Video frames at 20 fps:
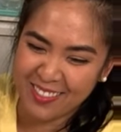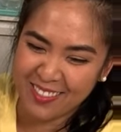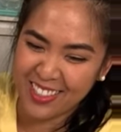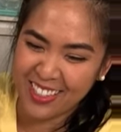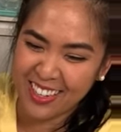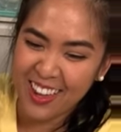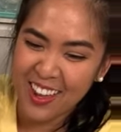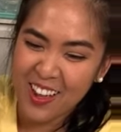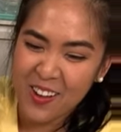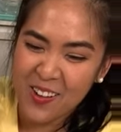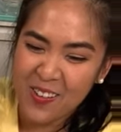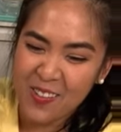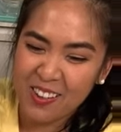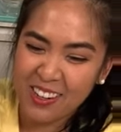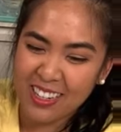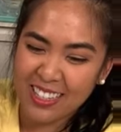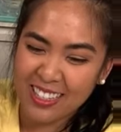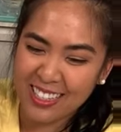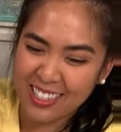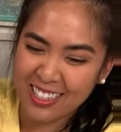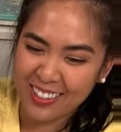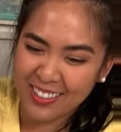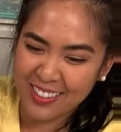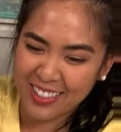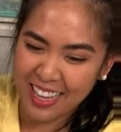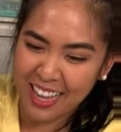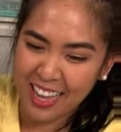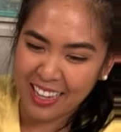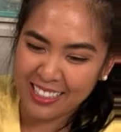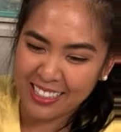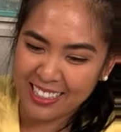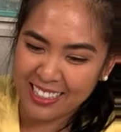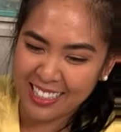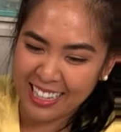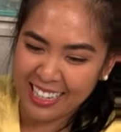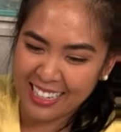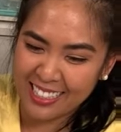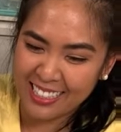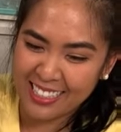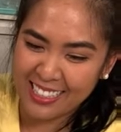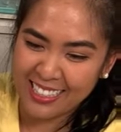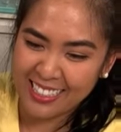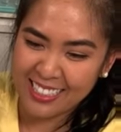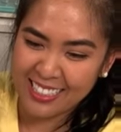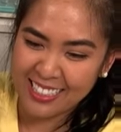but what is it outside, like